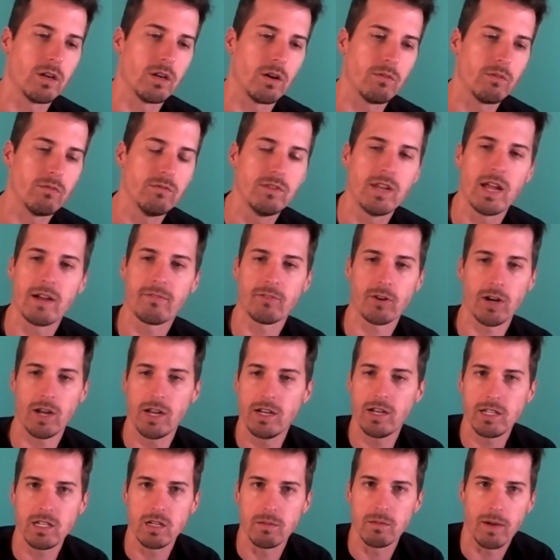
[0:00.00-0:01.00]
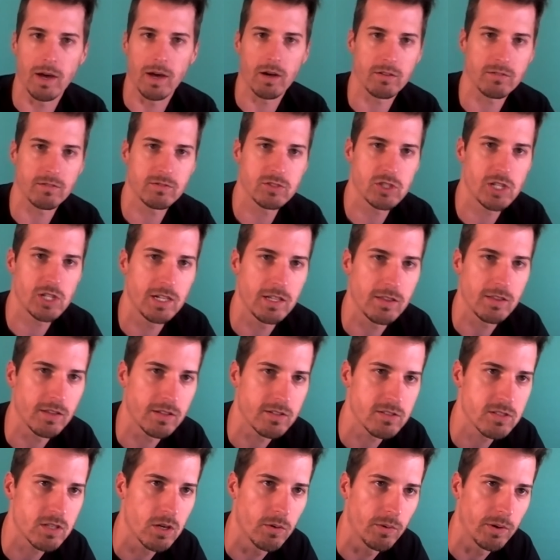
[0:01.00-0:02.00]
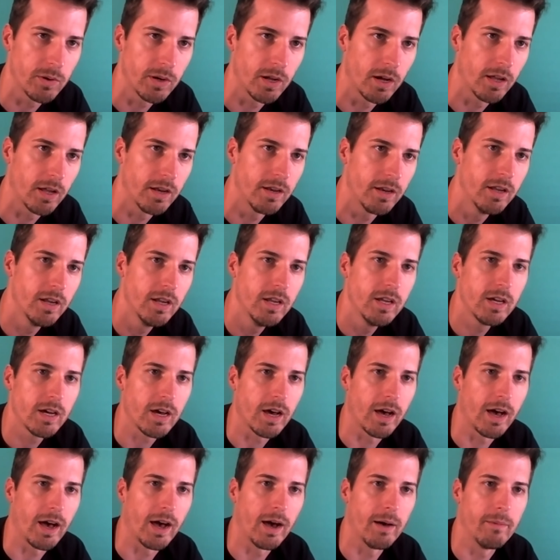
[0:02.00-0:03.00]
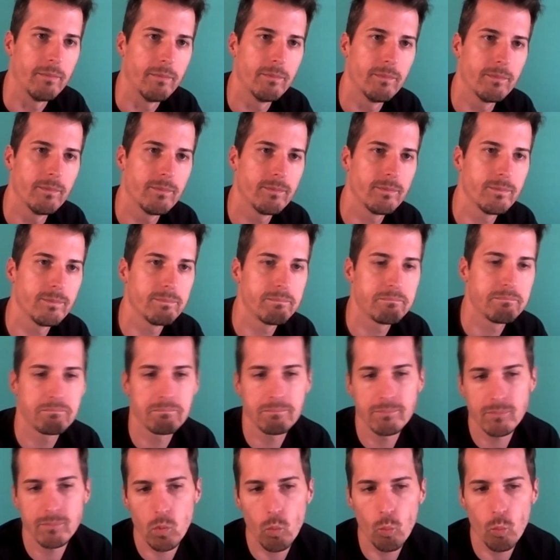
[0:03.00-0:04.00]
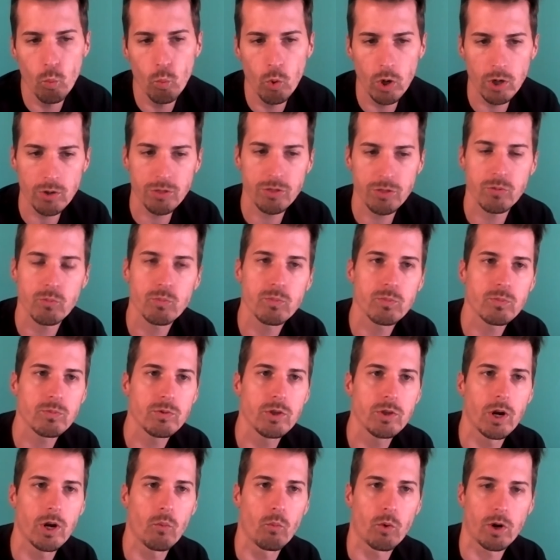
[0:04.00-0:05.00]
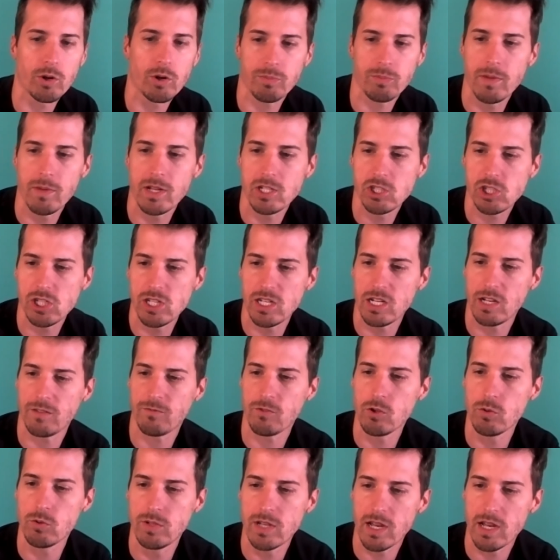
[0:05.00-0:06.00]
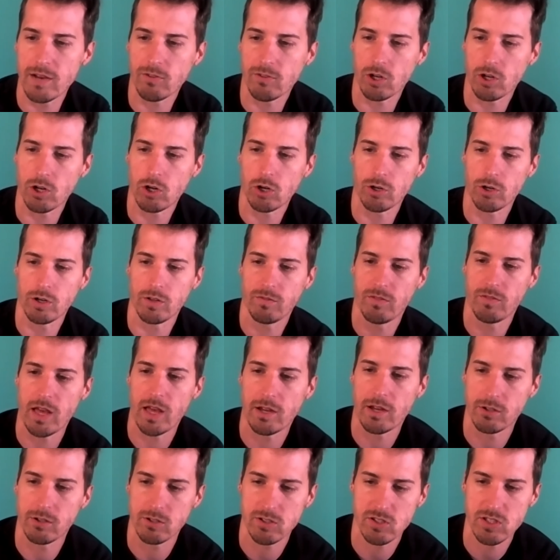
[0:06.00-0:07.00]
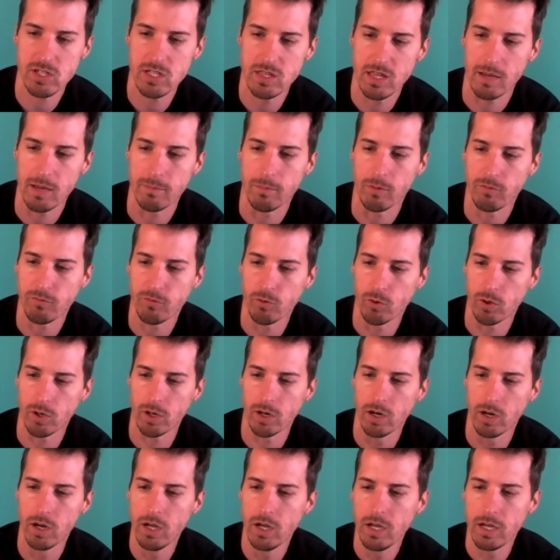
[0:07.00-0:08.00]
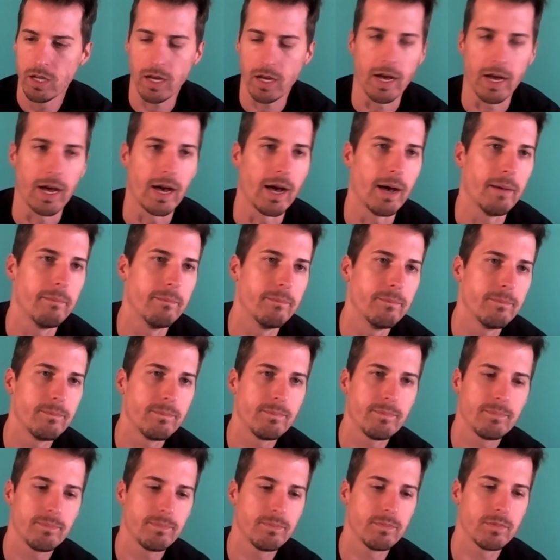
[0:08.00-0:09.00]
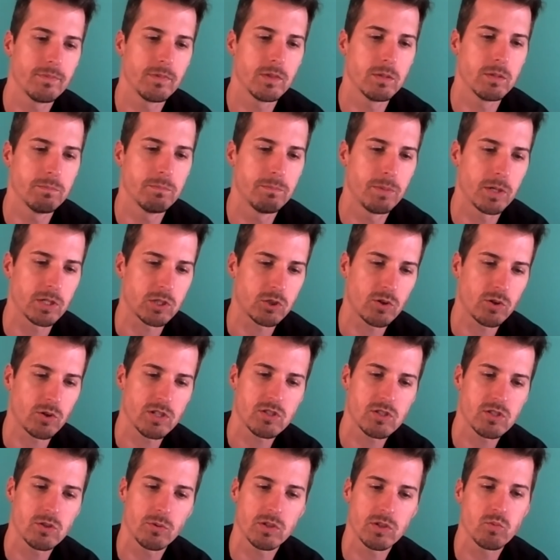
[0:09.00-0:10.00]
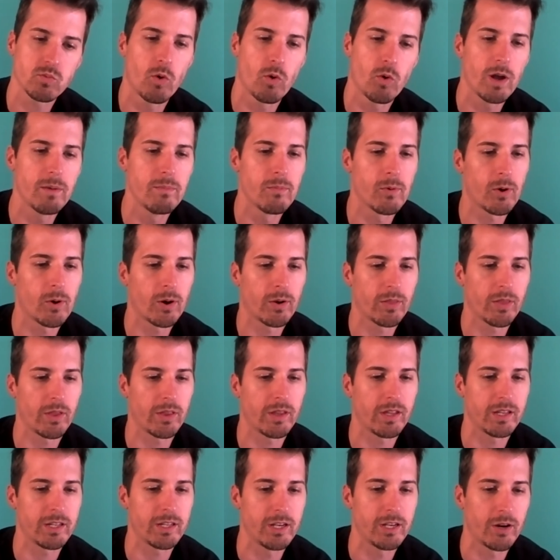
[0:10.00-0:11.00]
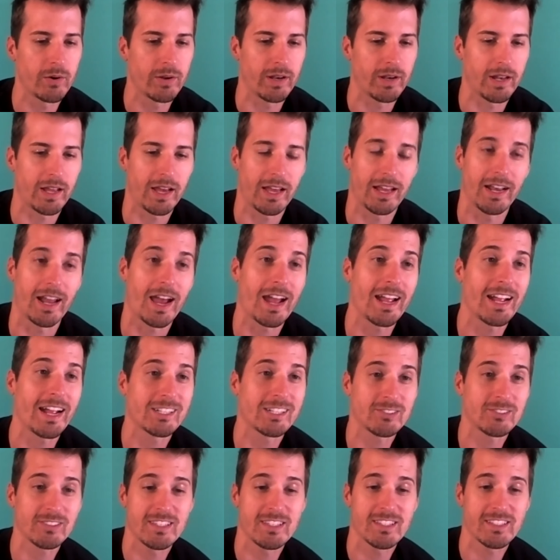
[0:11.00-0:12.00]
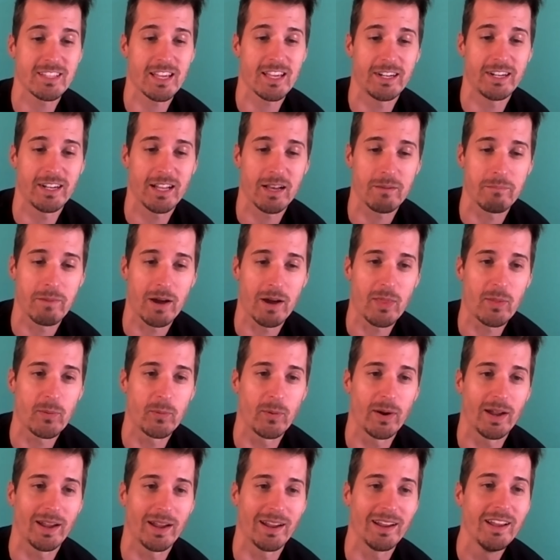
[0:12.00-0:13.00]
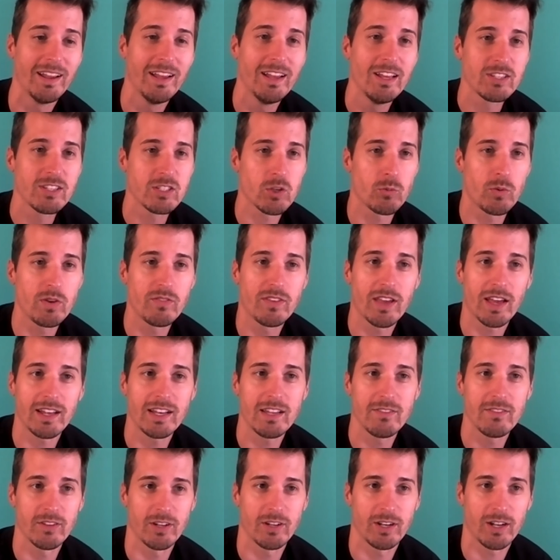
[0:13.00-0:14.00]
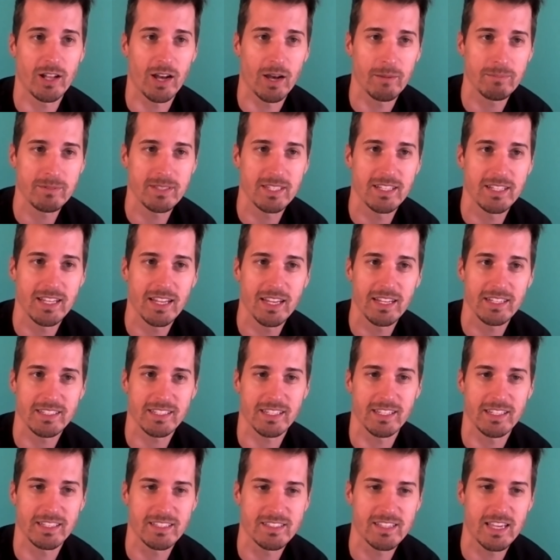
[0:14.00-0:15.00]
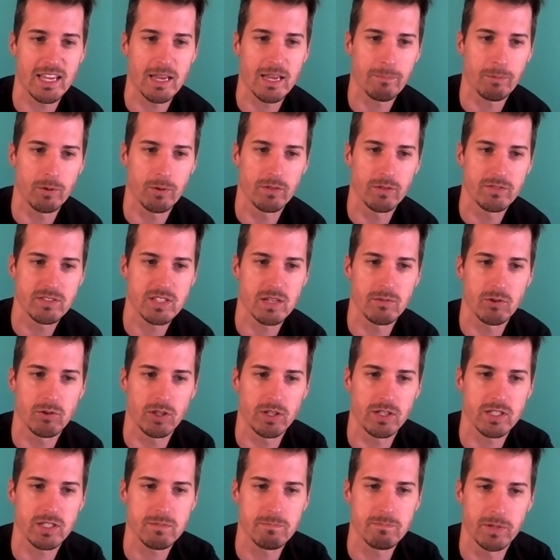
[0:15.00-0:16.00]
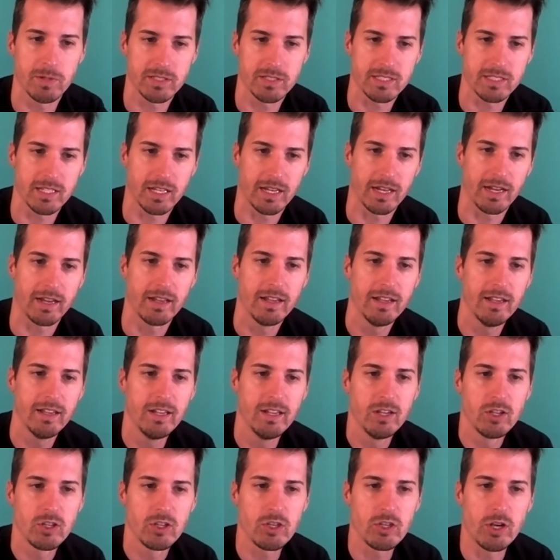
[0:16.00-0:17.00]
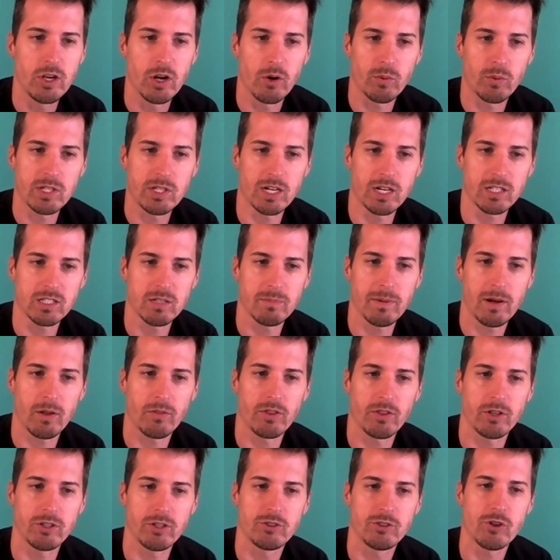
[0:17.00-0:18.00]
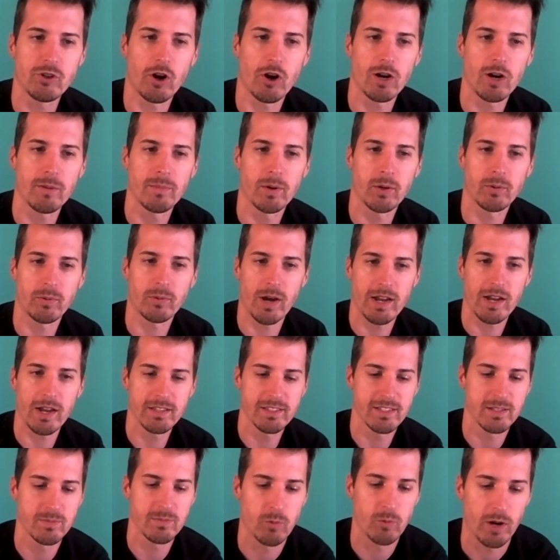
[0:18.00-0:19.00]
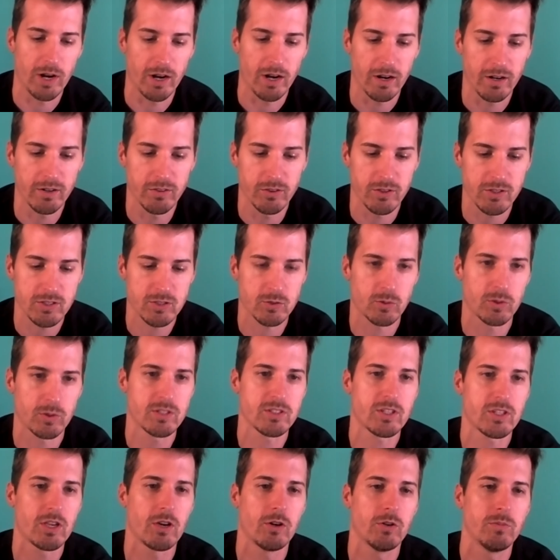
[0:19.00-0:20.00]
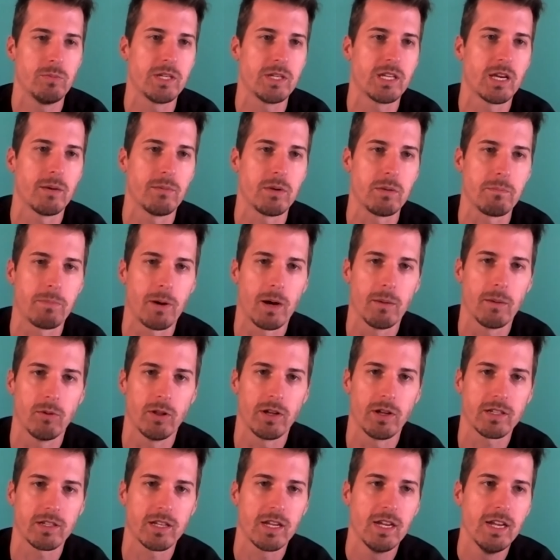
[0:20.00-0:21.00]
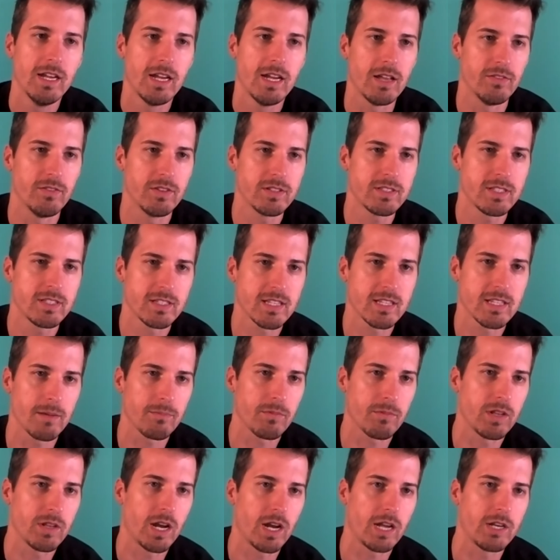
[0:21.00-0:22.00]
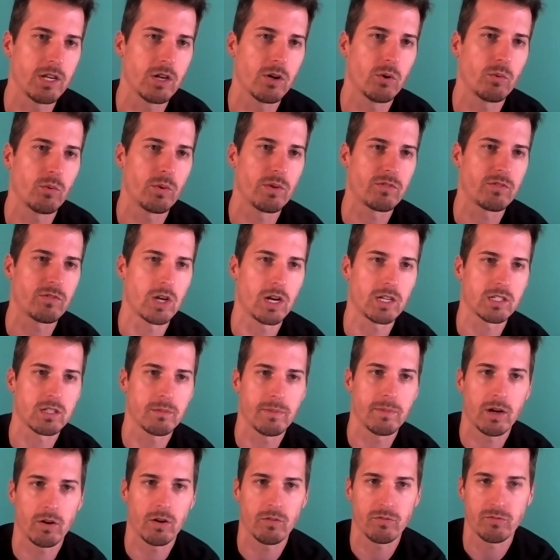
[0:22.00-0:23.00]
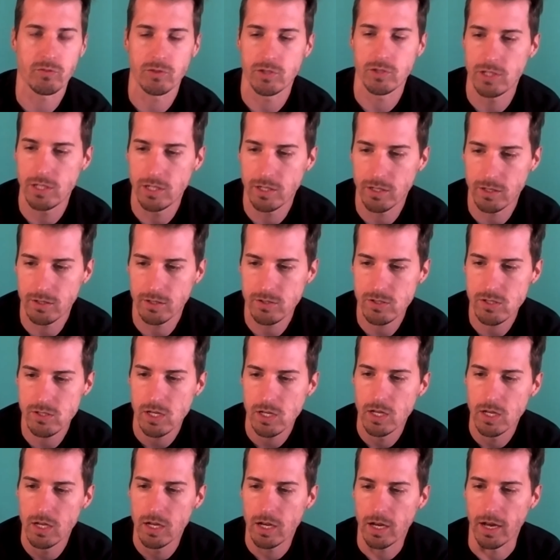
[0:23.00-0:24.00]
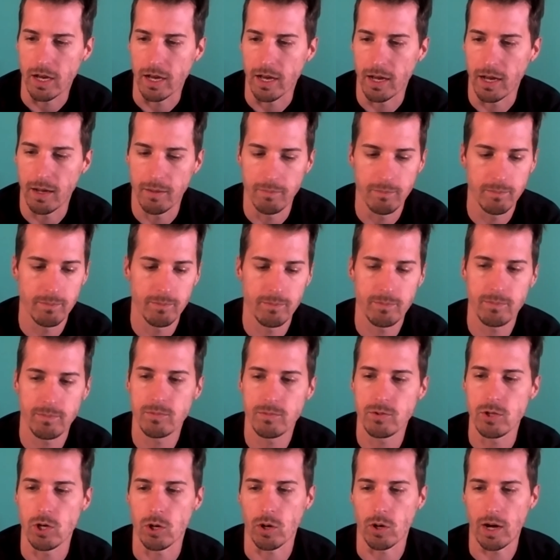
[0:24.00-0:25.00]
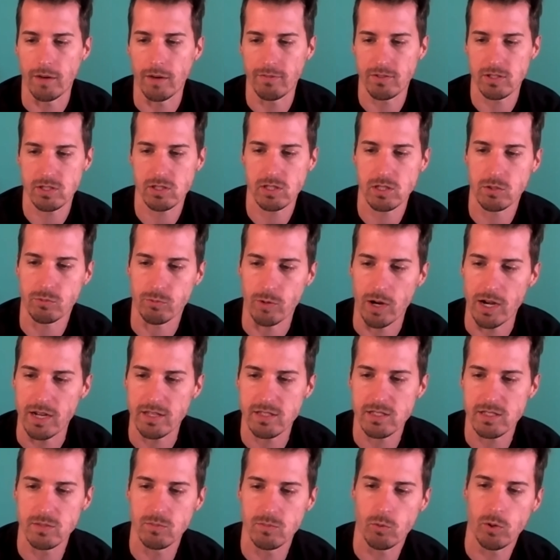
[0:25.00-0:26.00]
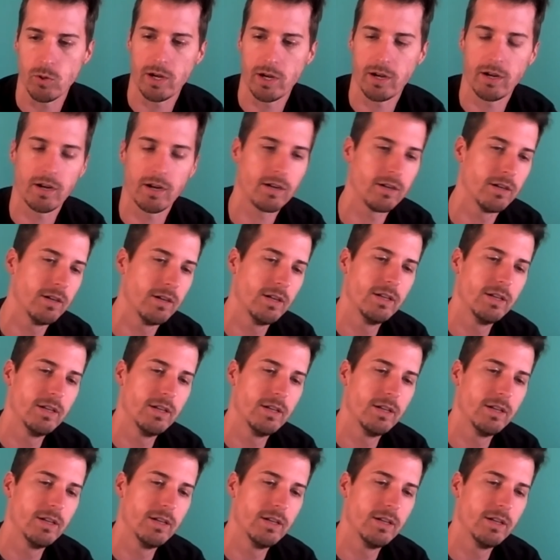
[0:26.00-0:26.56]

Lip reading: never-ending amount of shady things going on. Worth mentioning if you've never heard of that or seen that before. But Chris, there was one more that, and I actually set it up, by the way. So we've got even an up-to-date example of some of this. But, we talked about the Dharma ransomware and the source code becoming public. And this is something that I know we've talked about for years. Obviously ransomware